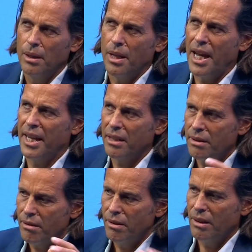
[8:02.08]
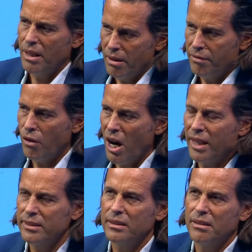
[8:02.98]
And uh, for
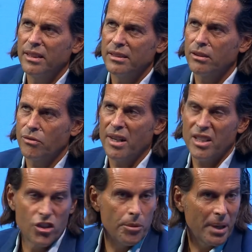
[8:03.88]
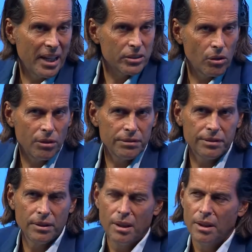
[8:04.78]
us, this strategy pays off.
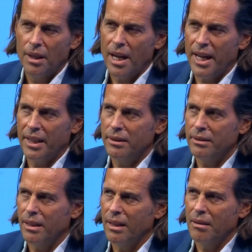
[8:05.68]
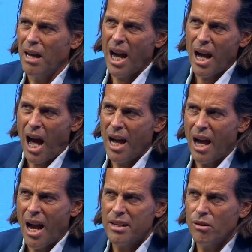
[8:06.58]
And I, I,
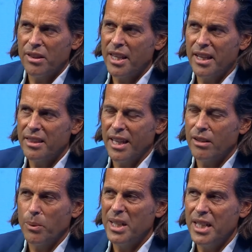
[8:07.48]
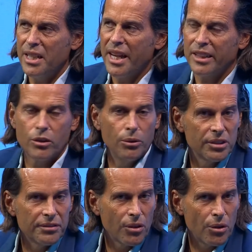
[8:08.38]
I don't think that we need
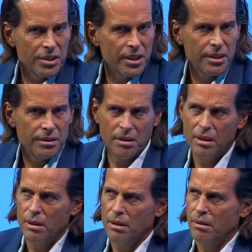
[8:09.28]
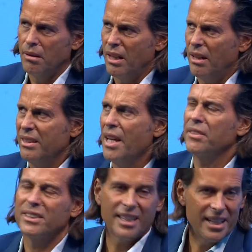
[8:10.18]
exclusive content never
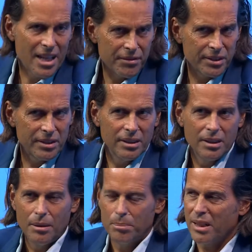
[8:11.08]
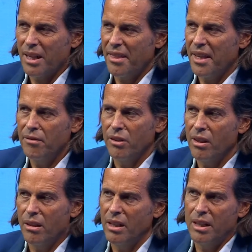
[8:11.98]
say never, but I think for,
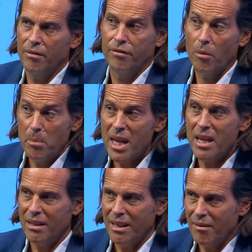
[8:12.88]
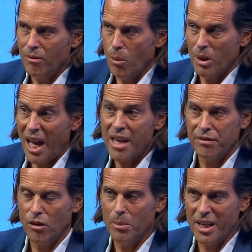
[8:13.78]
the, uh, for me, uh, what I have
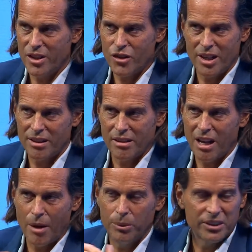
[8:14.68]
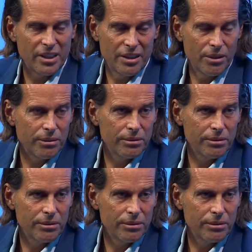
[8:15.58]
on my agenda, I would say no.